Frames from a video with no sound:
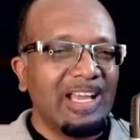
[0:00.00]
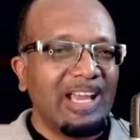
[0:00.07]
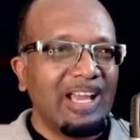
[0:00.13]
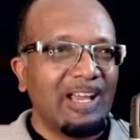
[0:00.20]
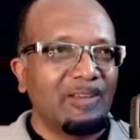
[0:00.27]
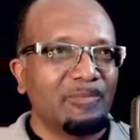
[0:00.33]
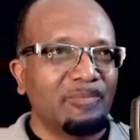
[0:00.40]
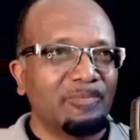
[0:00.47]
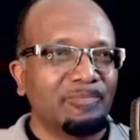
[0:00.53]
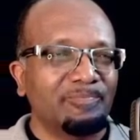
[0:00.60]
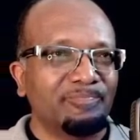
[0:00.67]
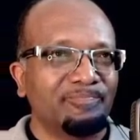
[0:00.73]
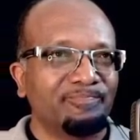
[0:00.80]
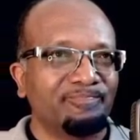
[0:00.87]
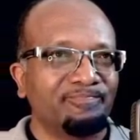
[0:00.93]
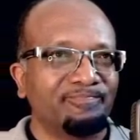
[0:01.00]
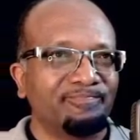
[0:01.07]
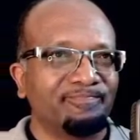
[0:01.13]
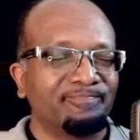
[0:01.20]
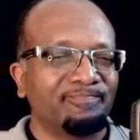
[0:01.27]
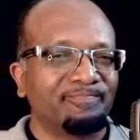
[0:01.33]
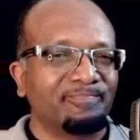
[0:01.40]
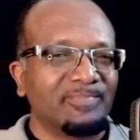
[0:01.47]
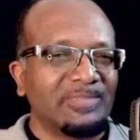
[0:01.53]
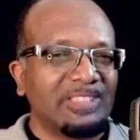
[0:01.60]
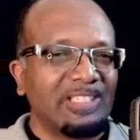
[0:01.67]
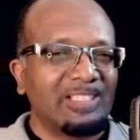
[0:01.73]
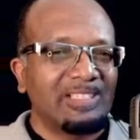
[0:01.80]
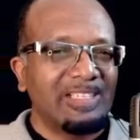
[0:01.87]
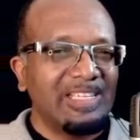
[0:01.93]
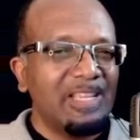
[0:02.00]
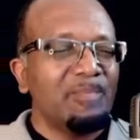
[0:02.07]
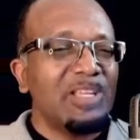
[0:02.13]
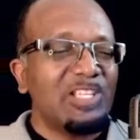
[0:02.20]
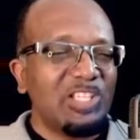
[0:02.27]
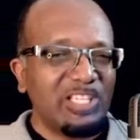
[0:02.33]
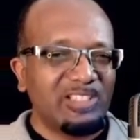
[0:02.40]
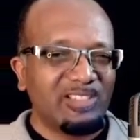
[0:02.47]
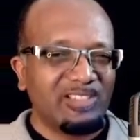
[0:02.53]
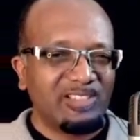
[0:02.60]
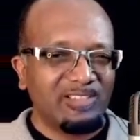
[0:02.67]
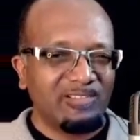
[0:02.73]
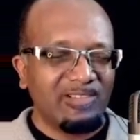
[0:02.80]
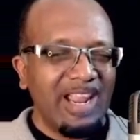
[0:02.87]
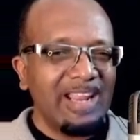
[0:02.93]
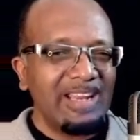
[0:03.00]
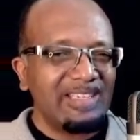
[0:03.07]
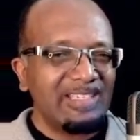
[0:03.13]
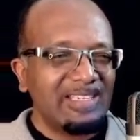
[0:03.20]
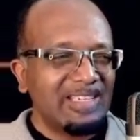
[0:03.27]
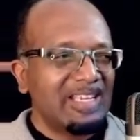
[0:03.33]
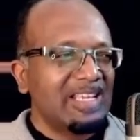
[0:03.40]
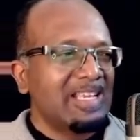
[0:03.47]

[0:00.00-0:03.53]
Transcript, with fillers: um, images, right?